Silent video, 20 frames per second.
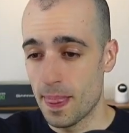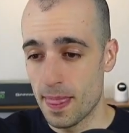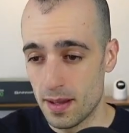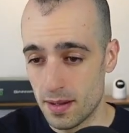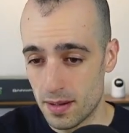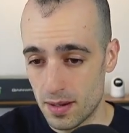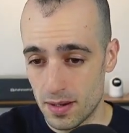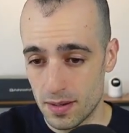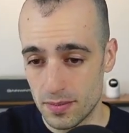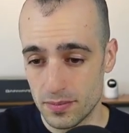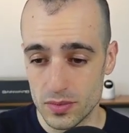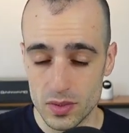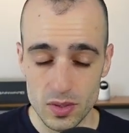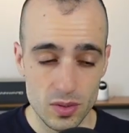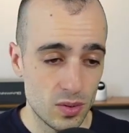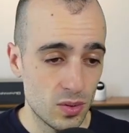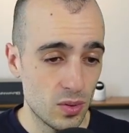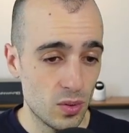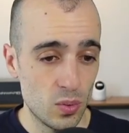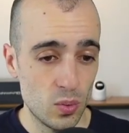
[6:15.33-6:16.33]

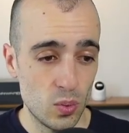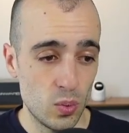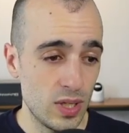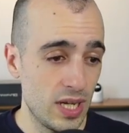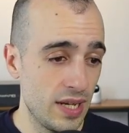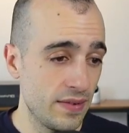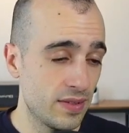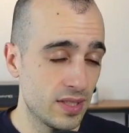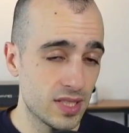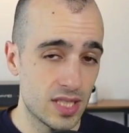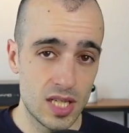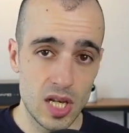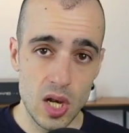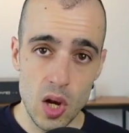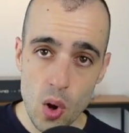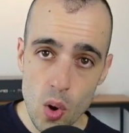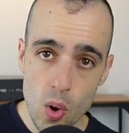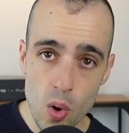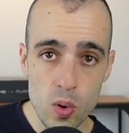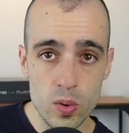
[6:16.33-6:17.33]
a
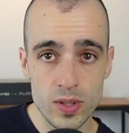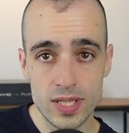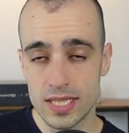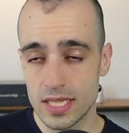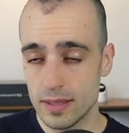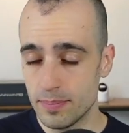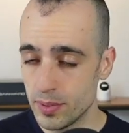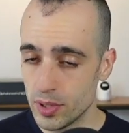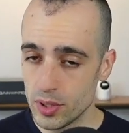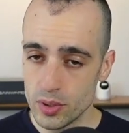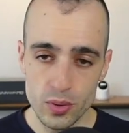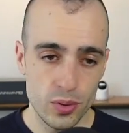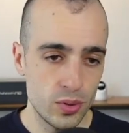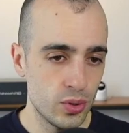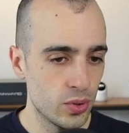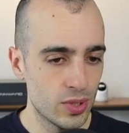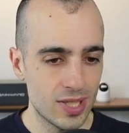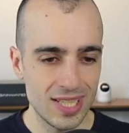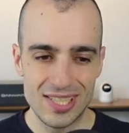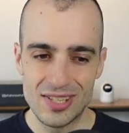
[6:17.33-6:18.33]
slow CPU,
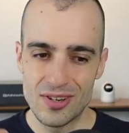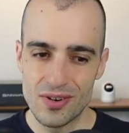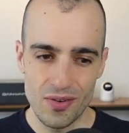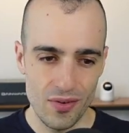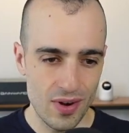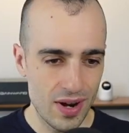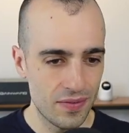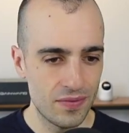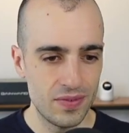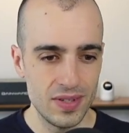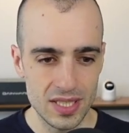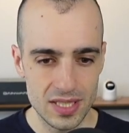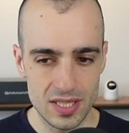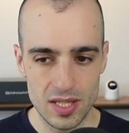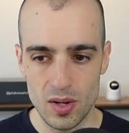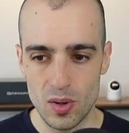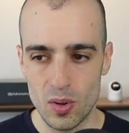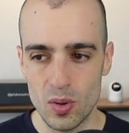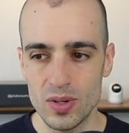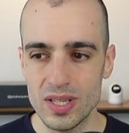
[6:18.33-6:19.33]
you can run things
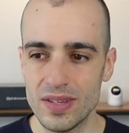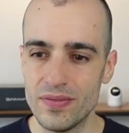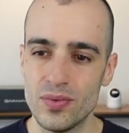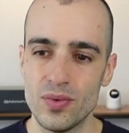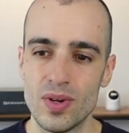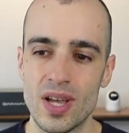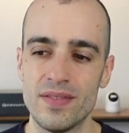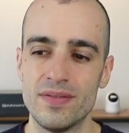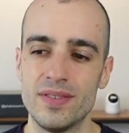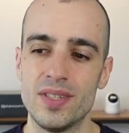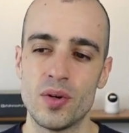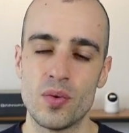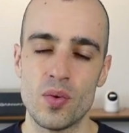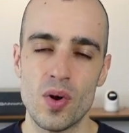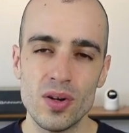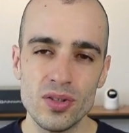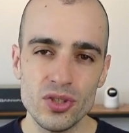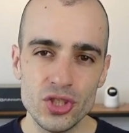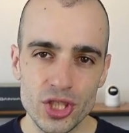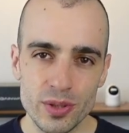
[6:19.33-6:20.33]
slow. If you have the
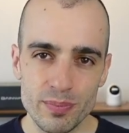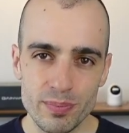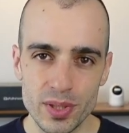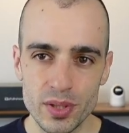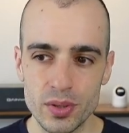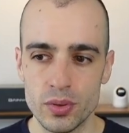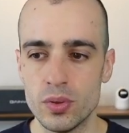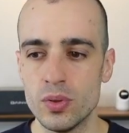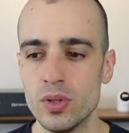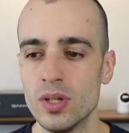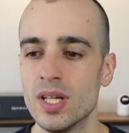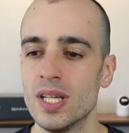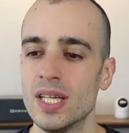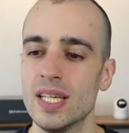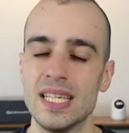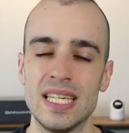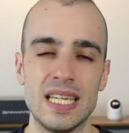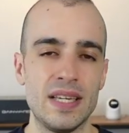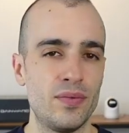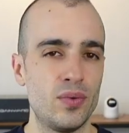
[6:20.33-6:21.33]
wrong GPU,
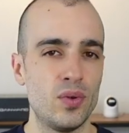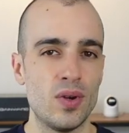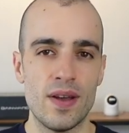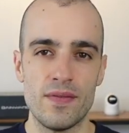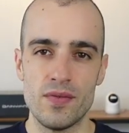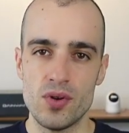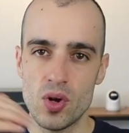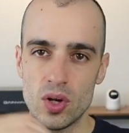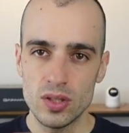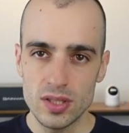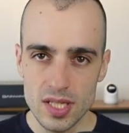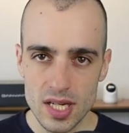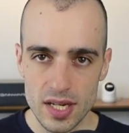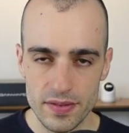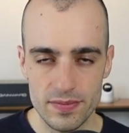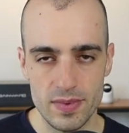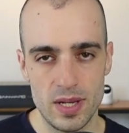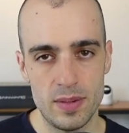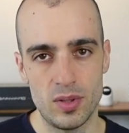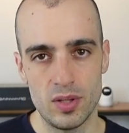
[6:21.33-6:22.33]
if you have not
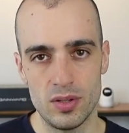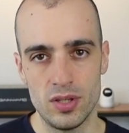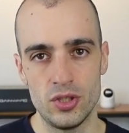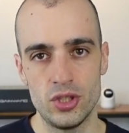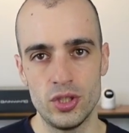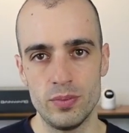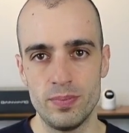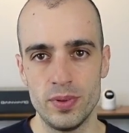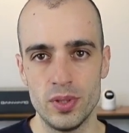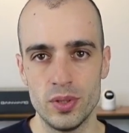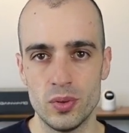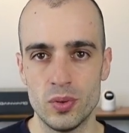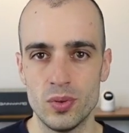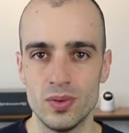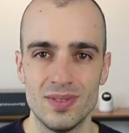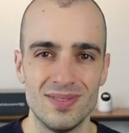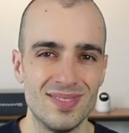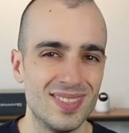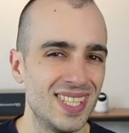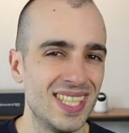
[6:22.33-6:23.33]
enough memory on the
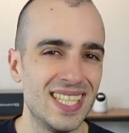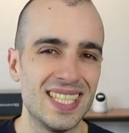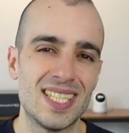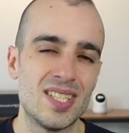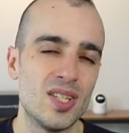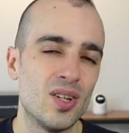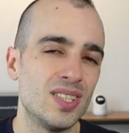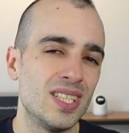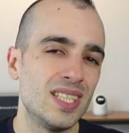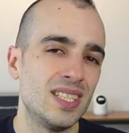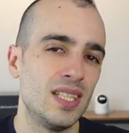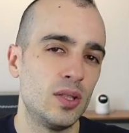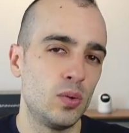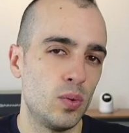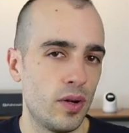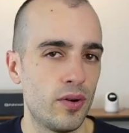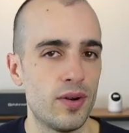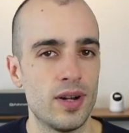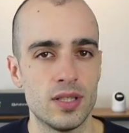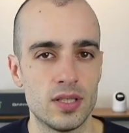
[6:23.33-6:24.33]
GPU, it's not that it
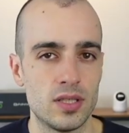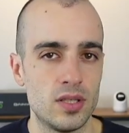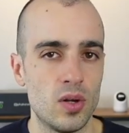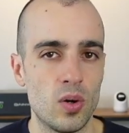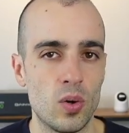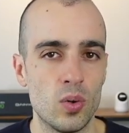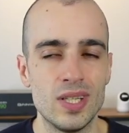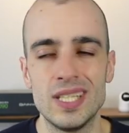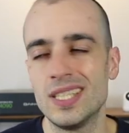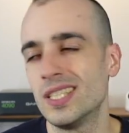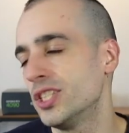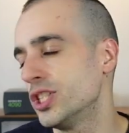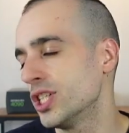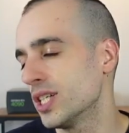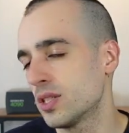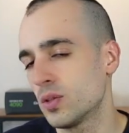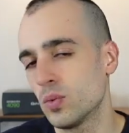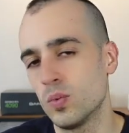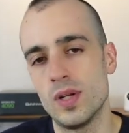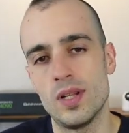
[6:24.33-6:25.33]
will run slow, it
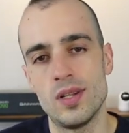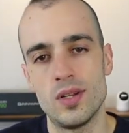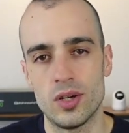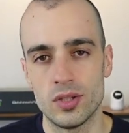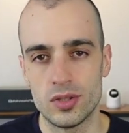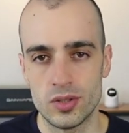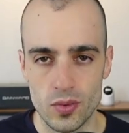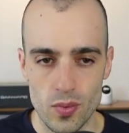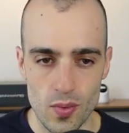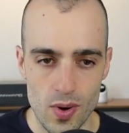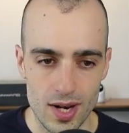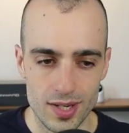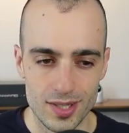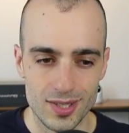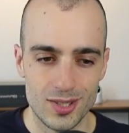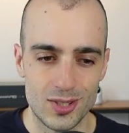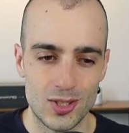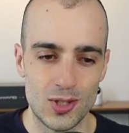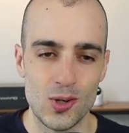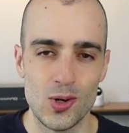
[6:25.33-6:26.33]
just will not run.
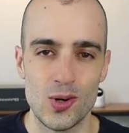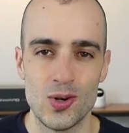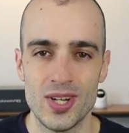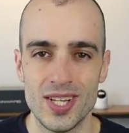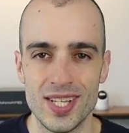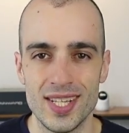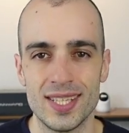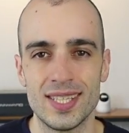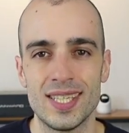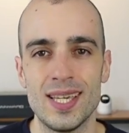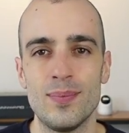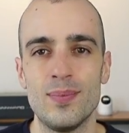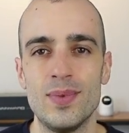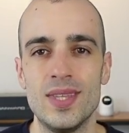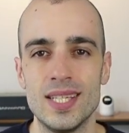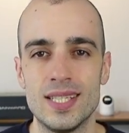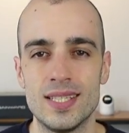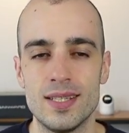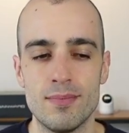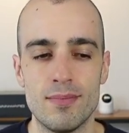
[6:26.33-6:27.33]
So keep
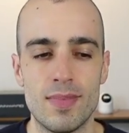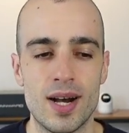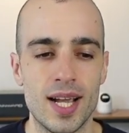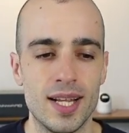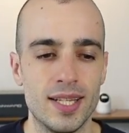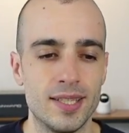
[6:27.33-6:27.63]
this in mind.